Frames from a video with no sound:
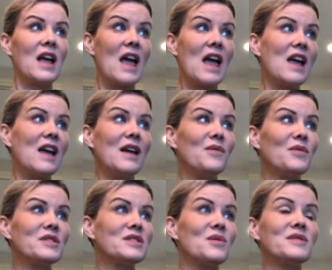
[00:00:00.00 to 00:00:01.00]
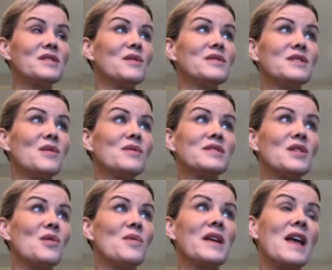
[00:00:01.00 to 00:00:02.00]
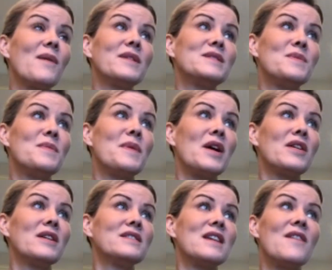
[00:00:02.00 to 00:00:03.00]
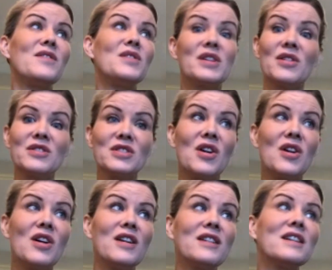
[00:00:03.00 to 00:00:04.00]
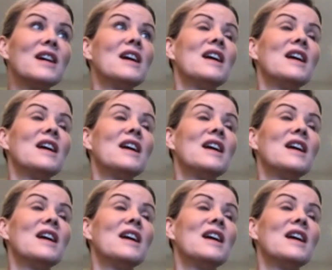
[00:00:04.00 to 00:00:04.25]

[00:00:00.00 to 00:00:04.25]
hey, we're so-and-so and so-and-so, we can't wait to be parents, have a look at our dog,